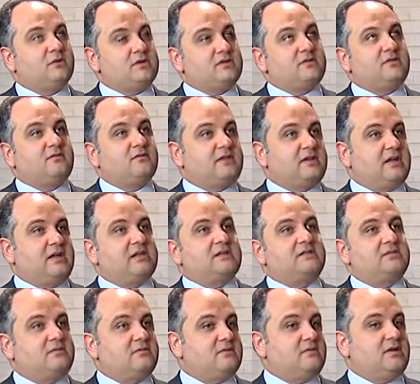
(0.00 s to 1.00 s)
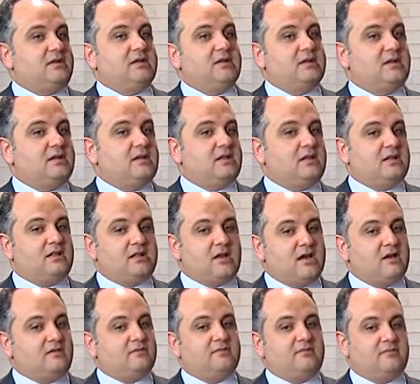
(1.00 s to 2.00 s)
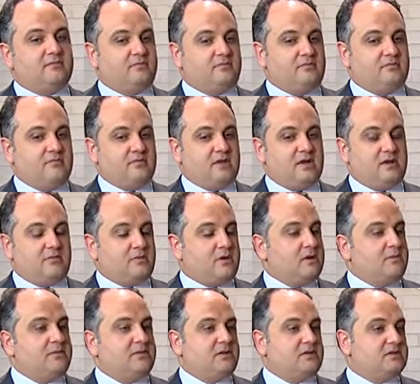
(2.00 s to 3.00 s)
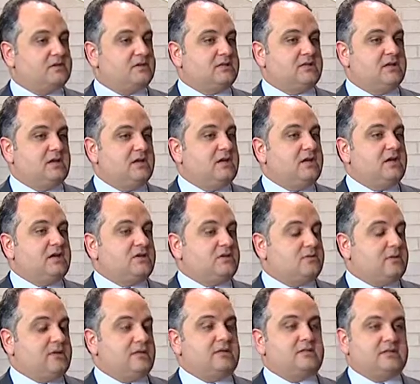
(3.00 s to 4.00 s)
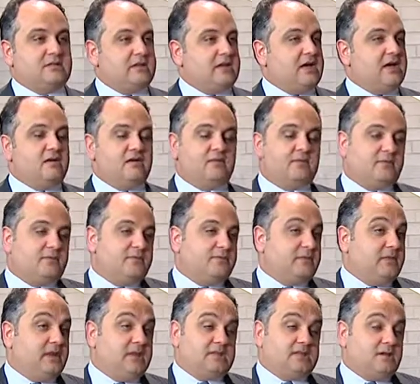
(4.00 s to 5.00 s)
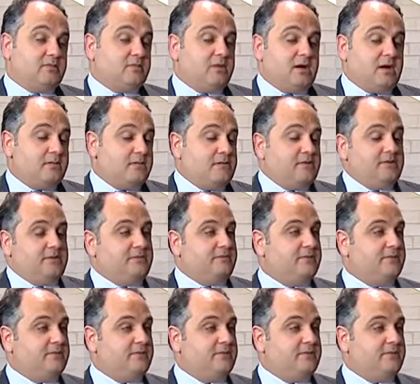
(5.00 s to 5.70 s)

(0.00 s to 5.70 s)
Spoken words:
of cancer in a lot of our population tremendously. However, it's unpopular.